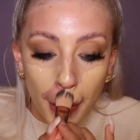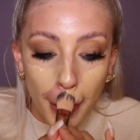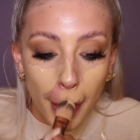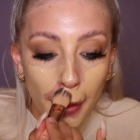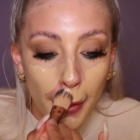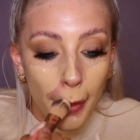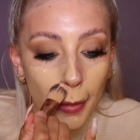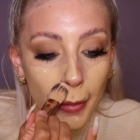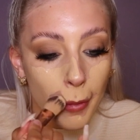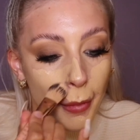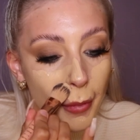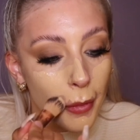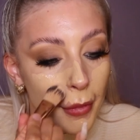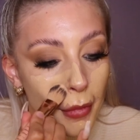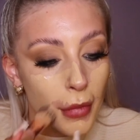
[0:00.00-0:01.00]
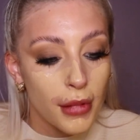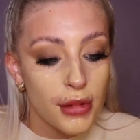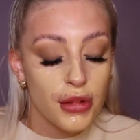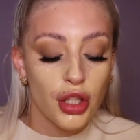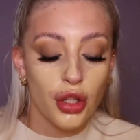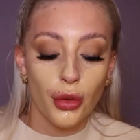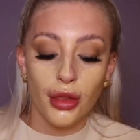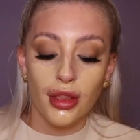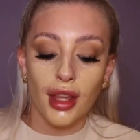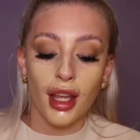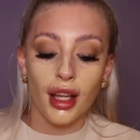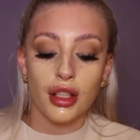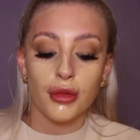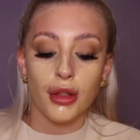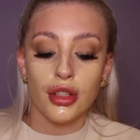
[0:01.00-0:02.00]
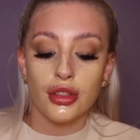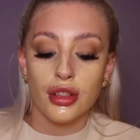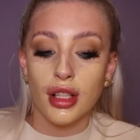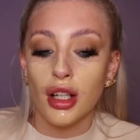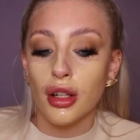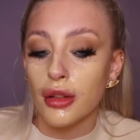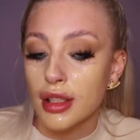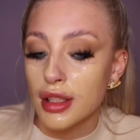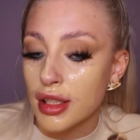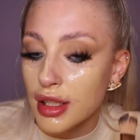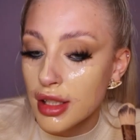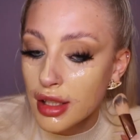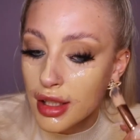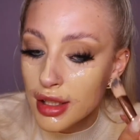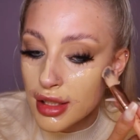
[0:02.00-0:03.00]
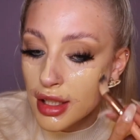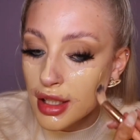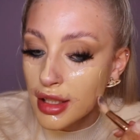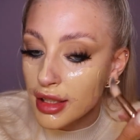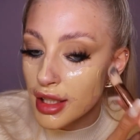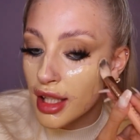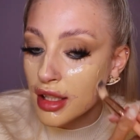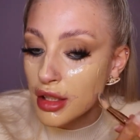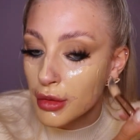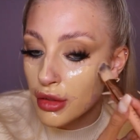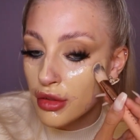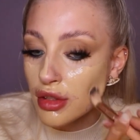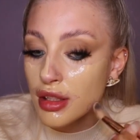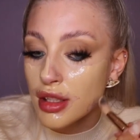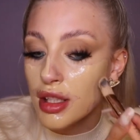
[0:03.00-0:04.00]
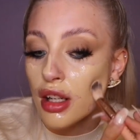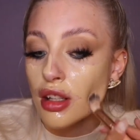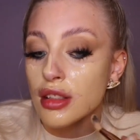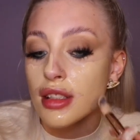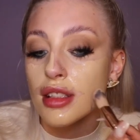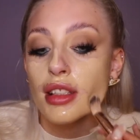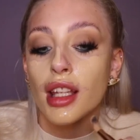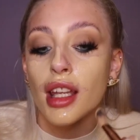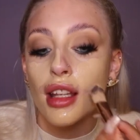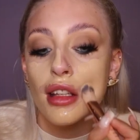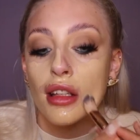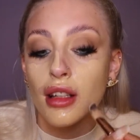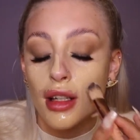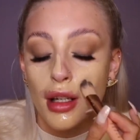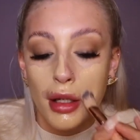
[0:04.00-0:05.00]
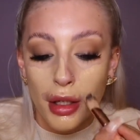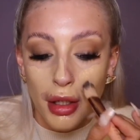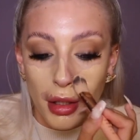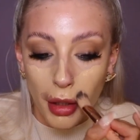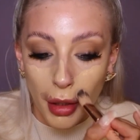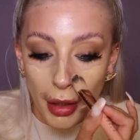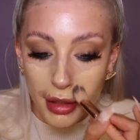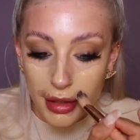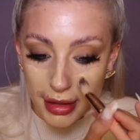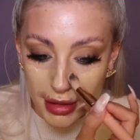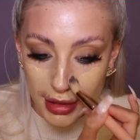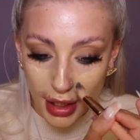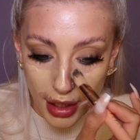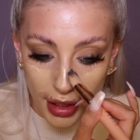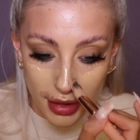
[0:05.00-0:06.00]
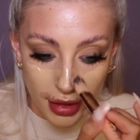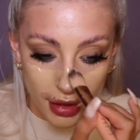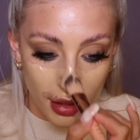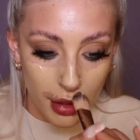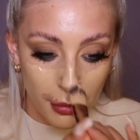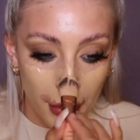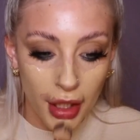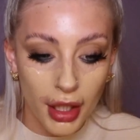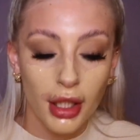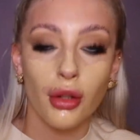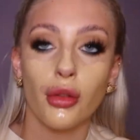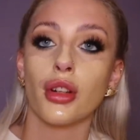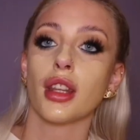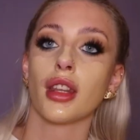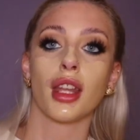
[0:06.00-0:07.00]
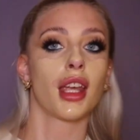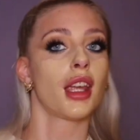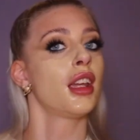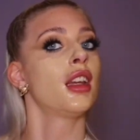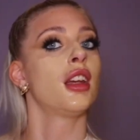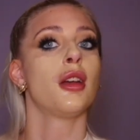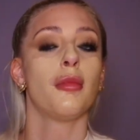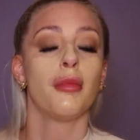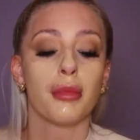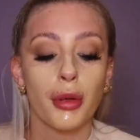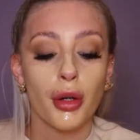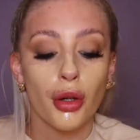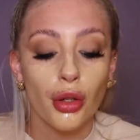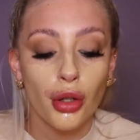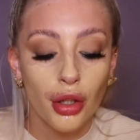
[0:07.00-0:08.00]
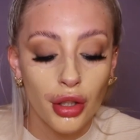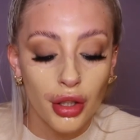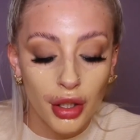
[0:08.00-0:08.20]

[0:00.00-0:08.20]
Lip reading: that it's too thick to actually go into your skin, so it'll just sit on your skin instead and it'll make it oily. But